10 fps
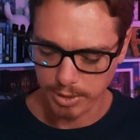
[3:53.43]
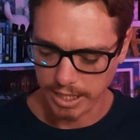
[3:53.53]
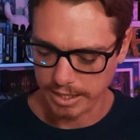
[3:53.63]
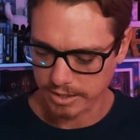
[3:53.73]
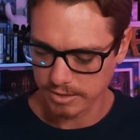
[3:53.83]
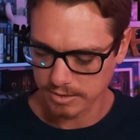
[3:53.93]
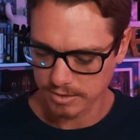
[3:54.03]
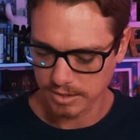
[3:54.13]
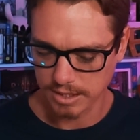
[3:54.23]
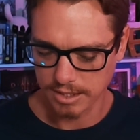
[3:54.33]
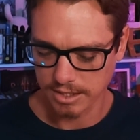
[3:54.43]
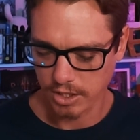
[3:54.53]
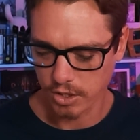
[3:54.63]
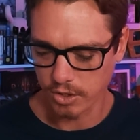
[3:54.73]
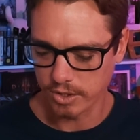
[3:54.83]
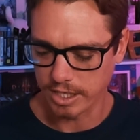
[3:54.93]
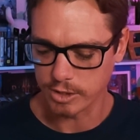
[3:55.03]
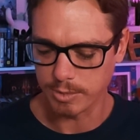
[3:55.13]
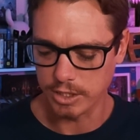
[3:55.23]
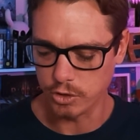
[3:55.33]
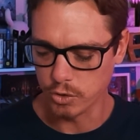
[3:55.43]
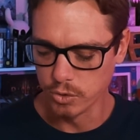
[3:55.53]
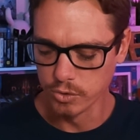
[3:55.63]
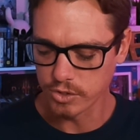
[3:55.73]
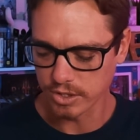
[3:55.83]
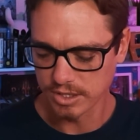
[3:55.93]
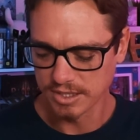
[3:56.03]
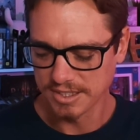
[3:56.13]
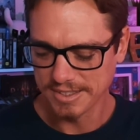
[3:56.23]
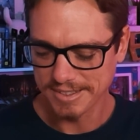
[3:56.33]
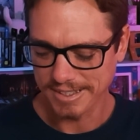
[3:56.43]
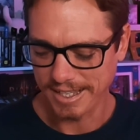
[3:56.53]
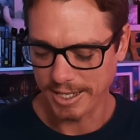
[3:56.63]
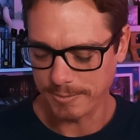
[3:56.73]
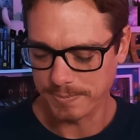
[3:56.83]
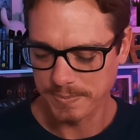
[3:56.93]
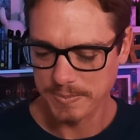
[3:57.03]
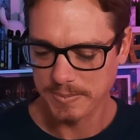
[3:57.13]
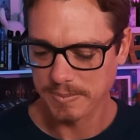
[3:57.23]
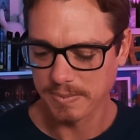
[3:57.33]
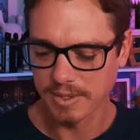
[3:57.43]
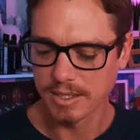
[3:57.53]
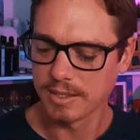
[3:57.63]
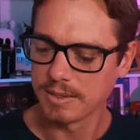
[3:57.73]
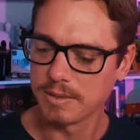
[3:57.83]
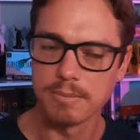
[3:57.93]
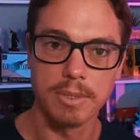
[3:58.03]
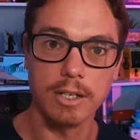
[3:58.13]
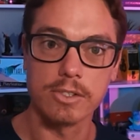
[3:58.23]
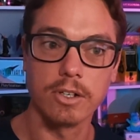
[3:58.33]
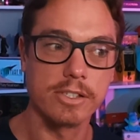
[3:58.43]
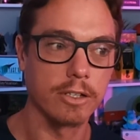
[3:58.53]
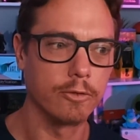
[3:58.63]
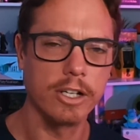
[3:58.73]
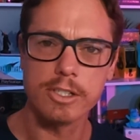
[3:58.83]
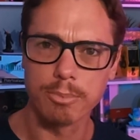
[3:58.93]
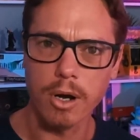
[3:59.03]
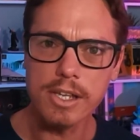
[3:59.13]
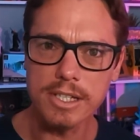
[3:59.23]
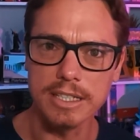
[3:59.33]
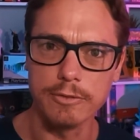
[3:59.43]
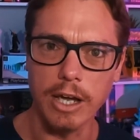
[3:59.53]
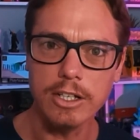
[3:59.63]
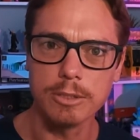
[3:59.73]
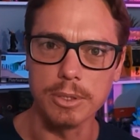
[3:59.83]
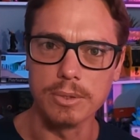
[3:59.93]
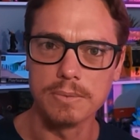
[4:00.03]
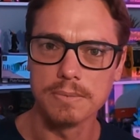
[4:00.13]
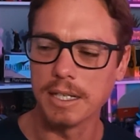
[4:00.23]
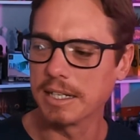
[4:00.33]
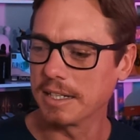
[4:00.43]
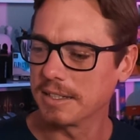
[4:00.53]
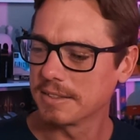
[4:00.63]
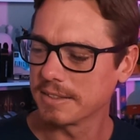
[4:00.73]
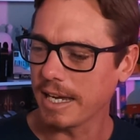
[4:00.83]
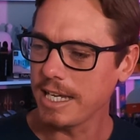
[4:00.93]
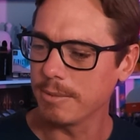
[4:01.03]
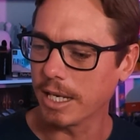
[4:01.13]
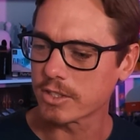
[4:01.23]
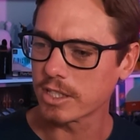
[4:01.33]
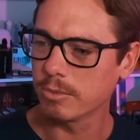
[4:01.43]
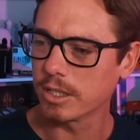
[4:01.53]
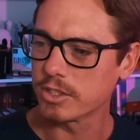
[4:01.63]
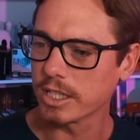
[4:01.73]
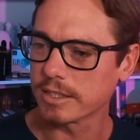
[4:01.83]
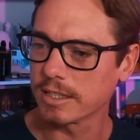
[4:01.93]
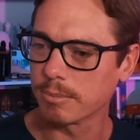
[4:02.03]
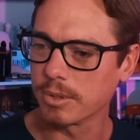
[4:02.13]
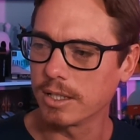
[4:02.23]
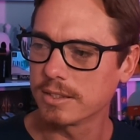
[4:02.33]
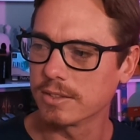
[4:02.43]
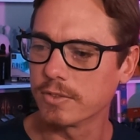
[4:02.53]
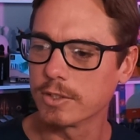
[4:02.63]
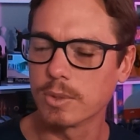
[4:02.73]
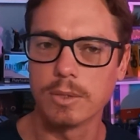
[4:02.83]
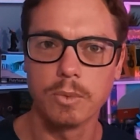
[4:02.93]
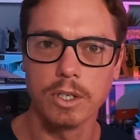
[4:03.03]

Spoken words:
pack code has been used, but that was a nice little find. Surprisingly valuable game, actually, when I checked out the prices of this one and what